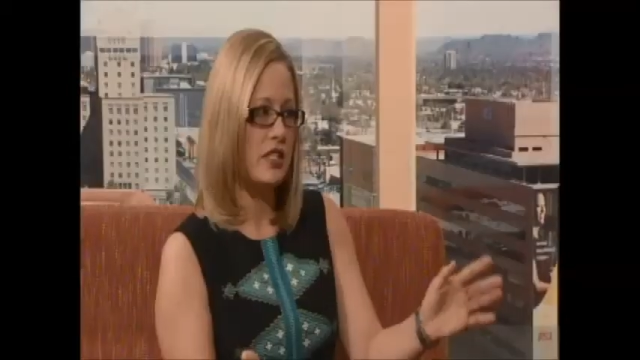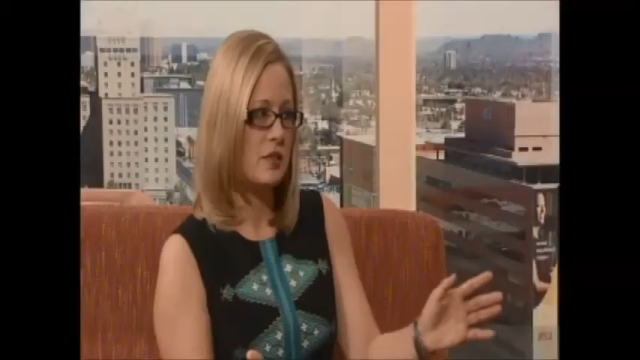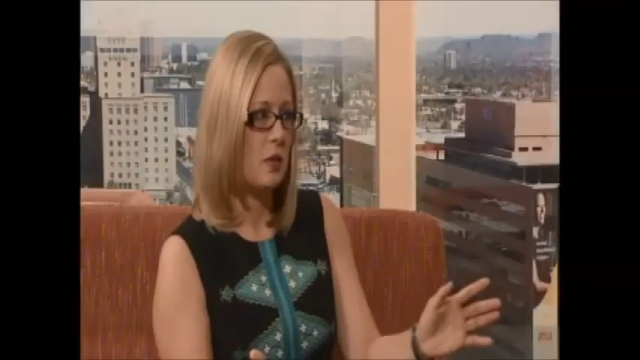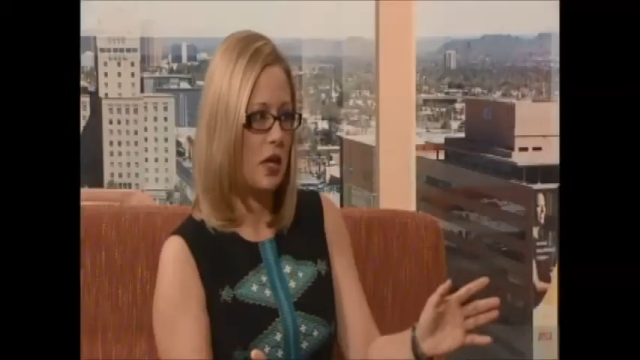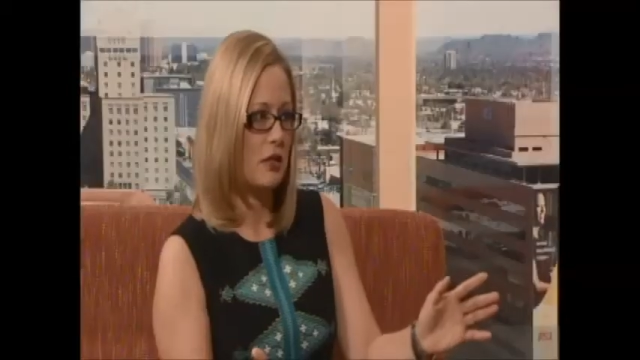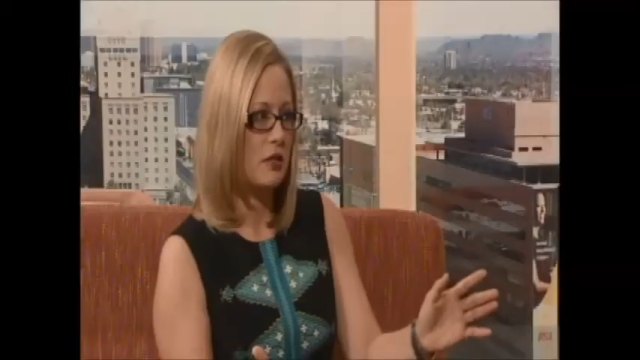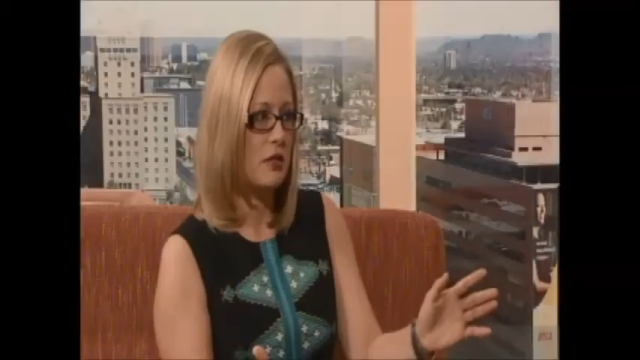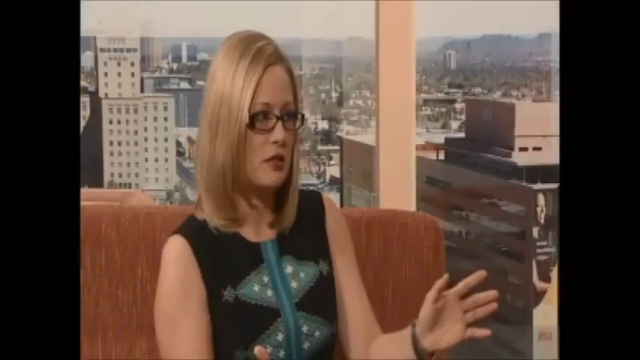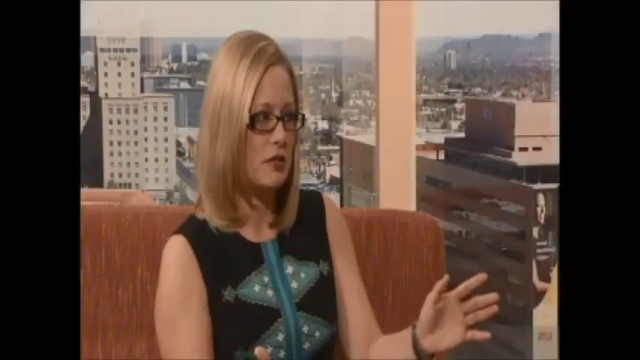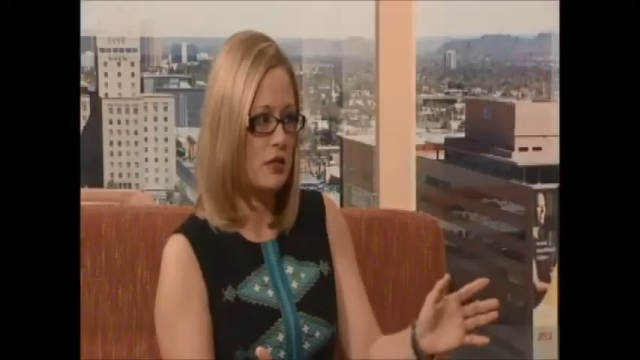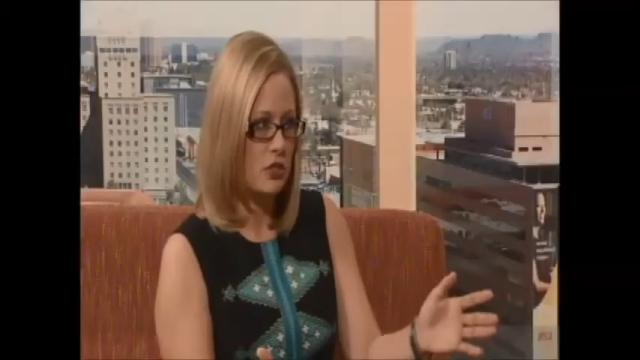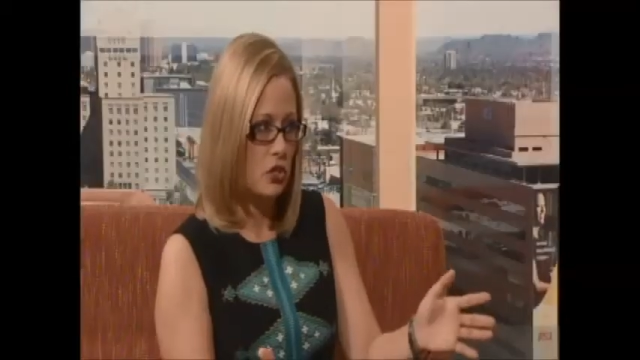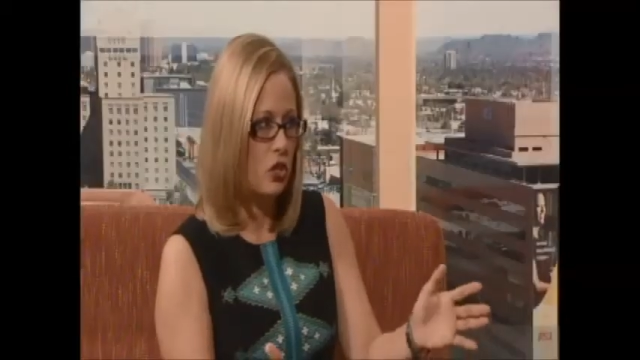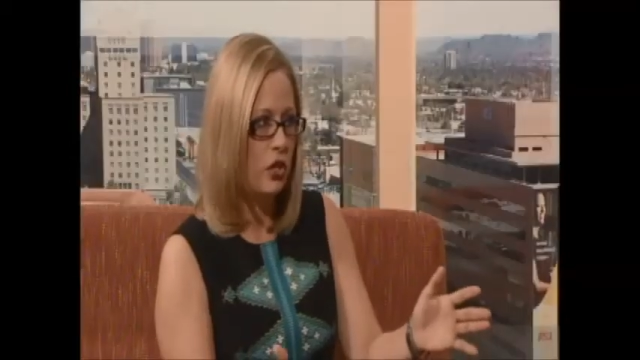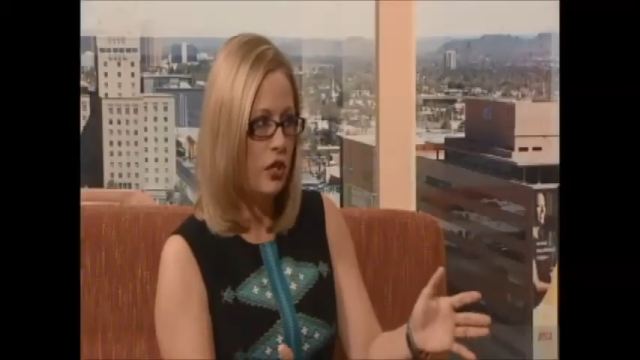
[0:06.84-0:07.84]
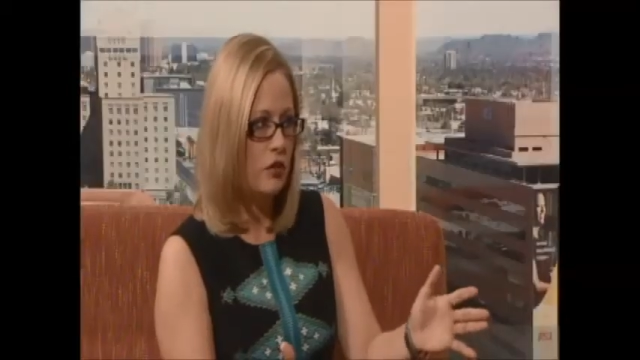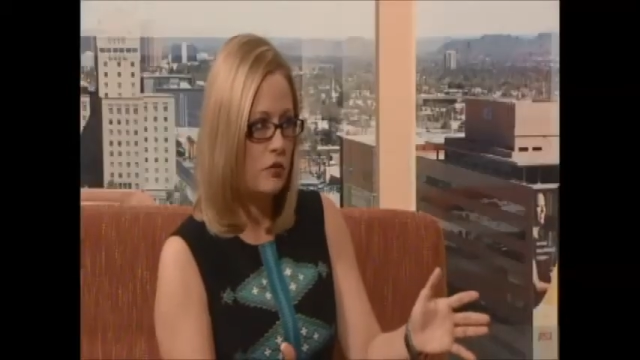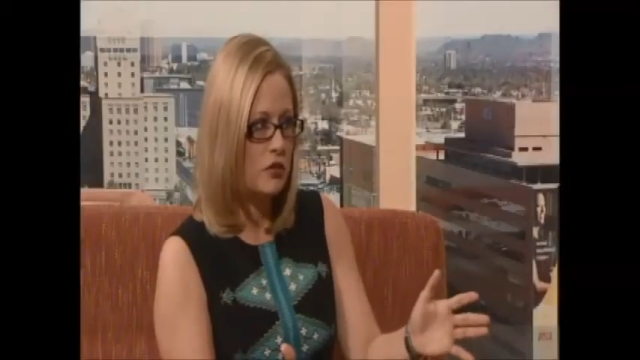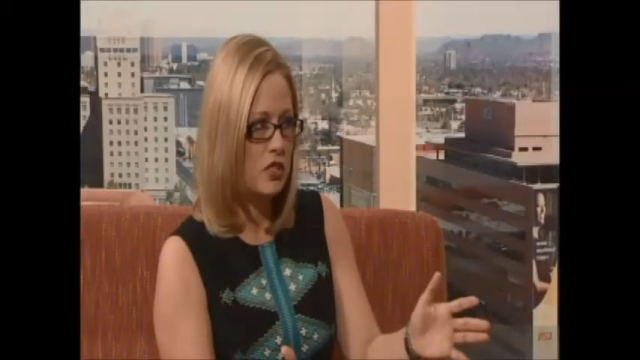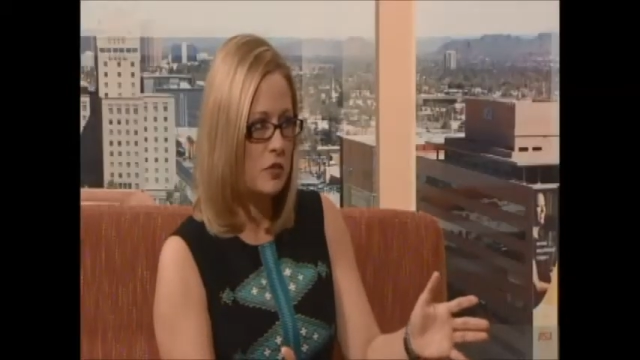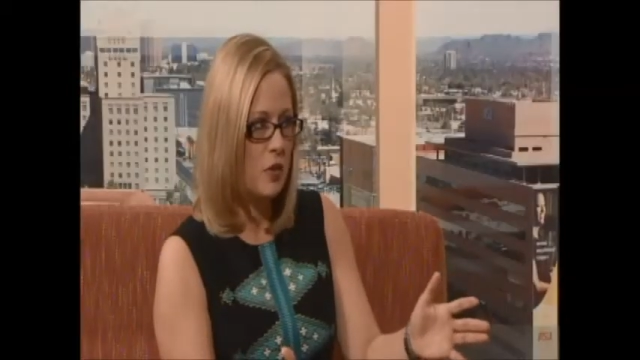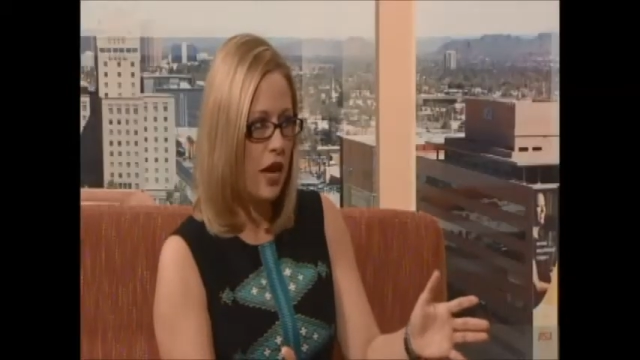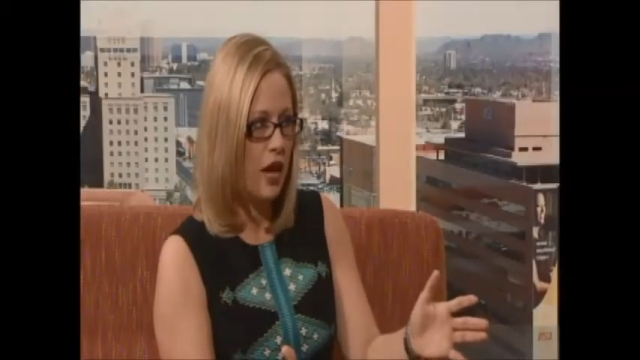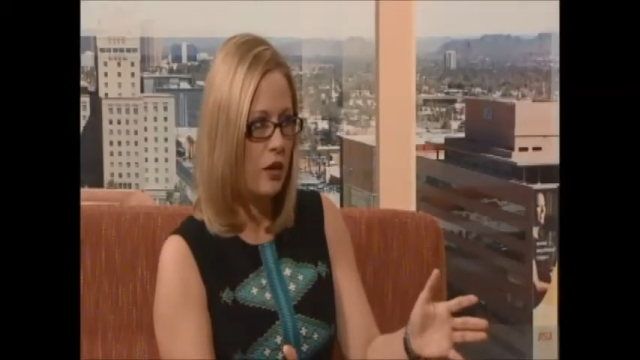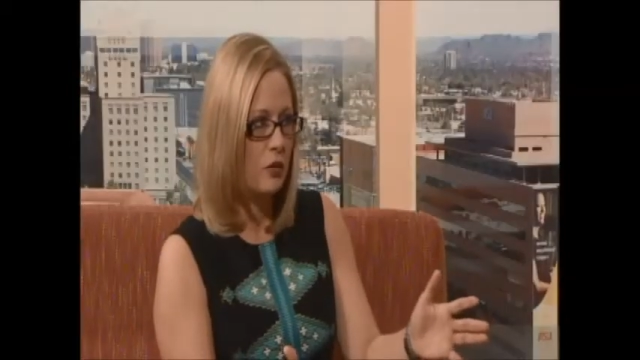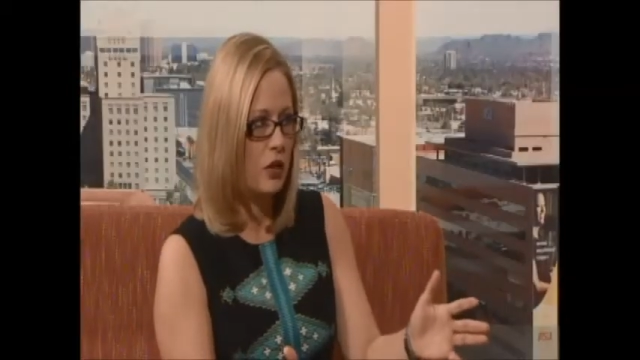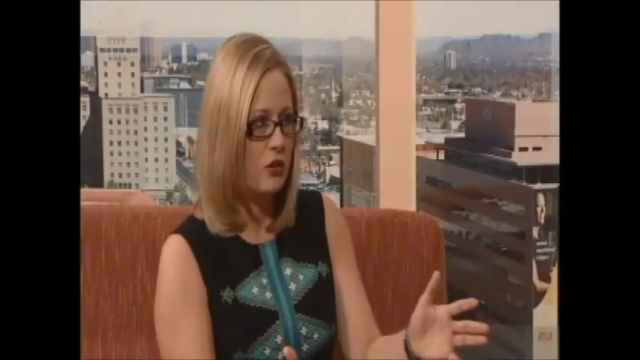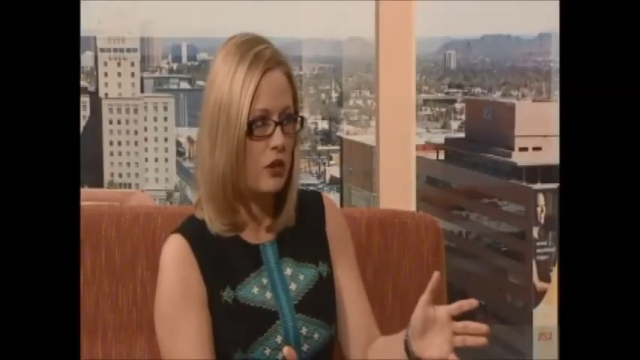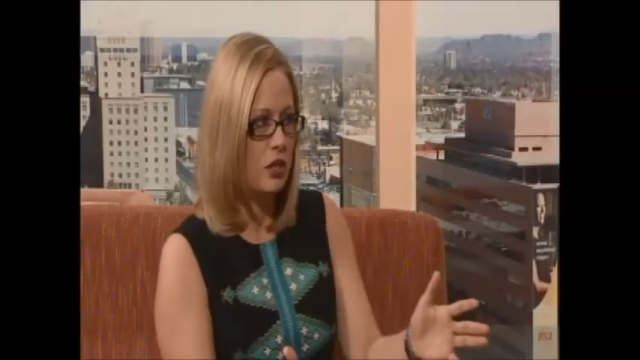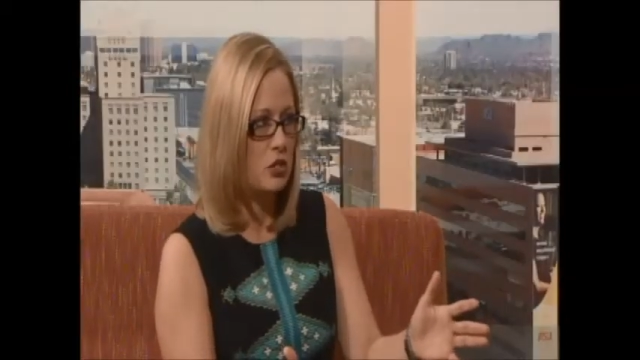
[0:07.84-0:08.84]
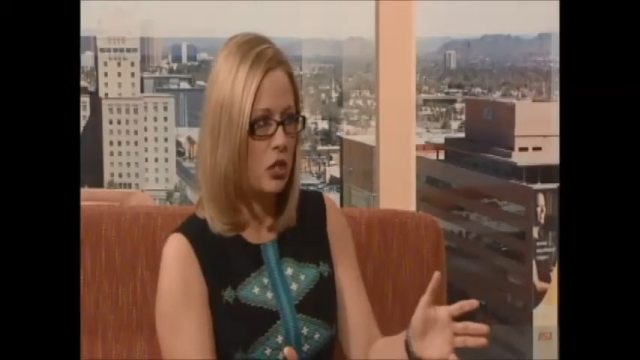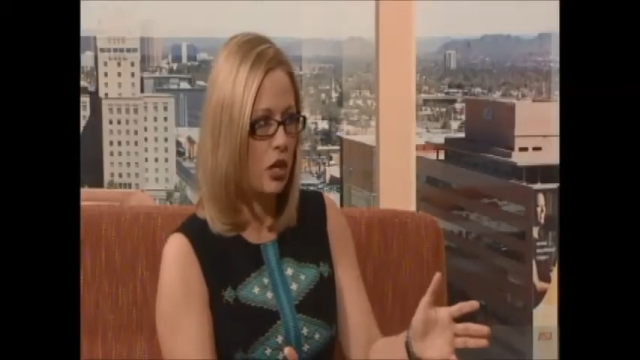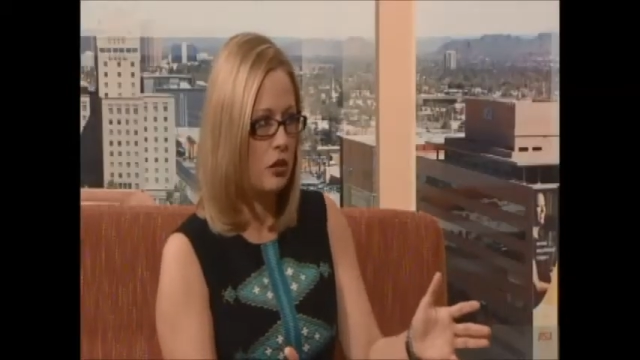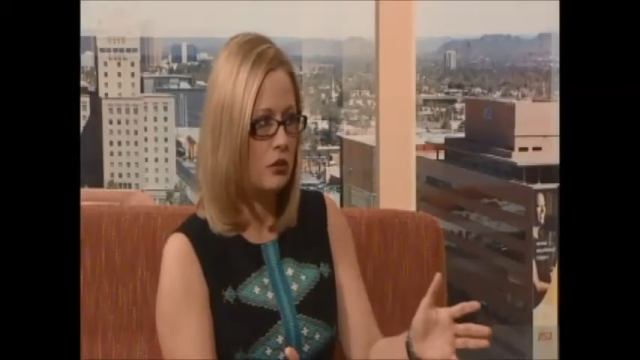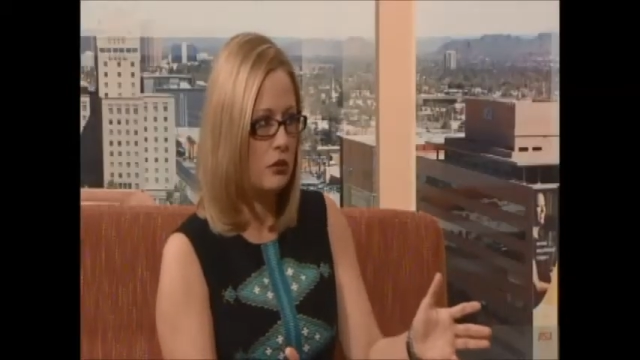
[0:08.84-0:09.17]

this means. Is this good? Is this bad? What do you think, John?